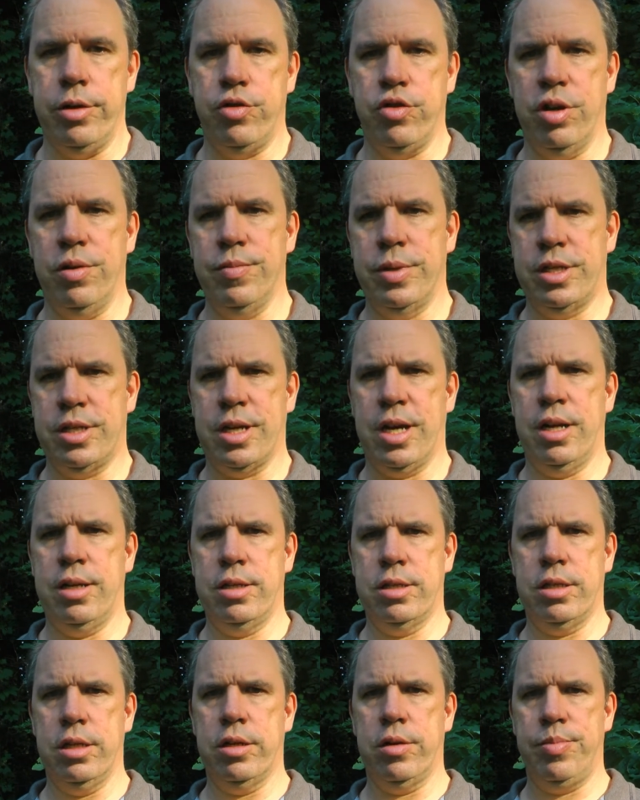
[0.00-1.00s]
Trump's got
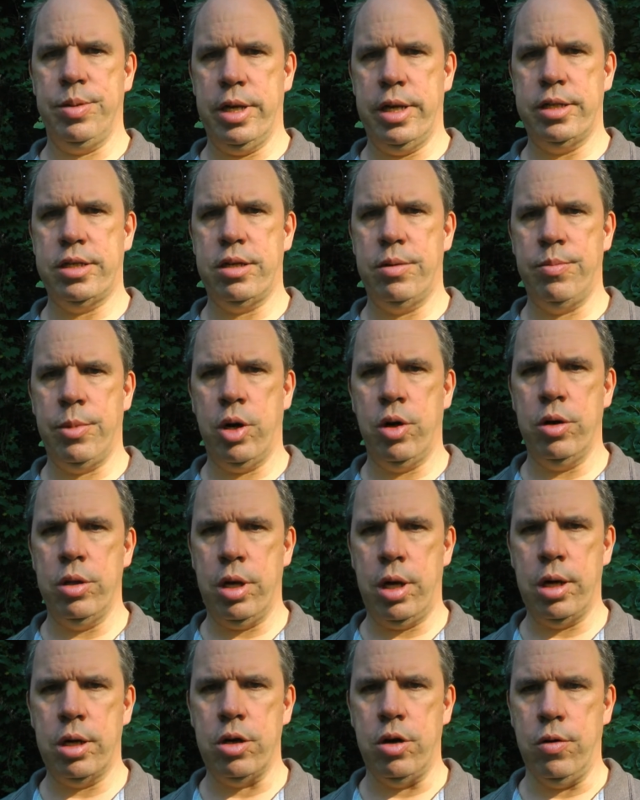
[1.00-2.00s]
his little place in
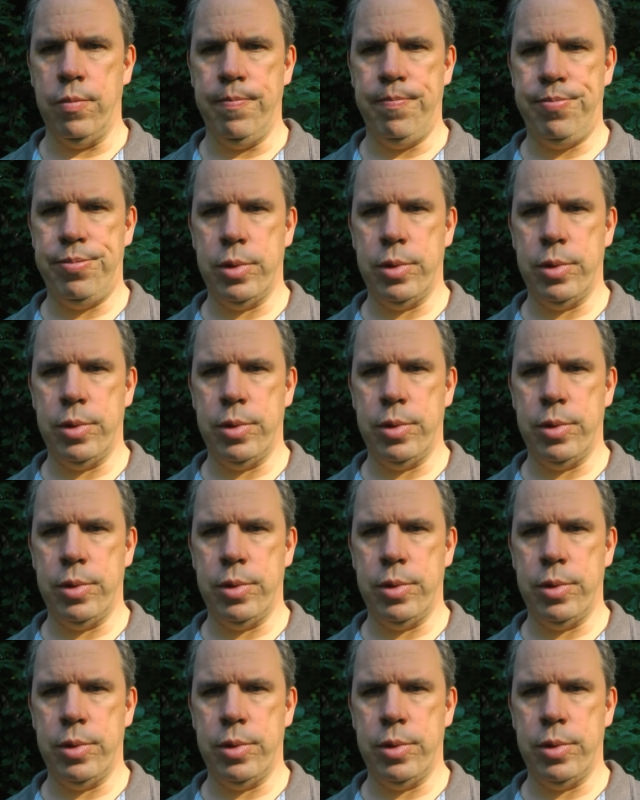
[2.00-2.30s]
Mar-a-Lago.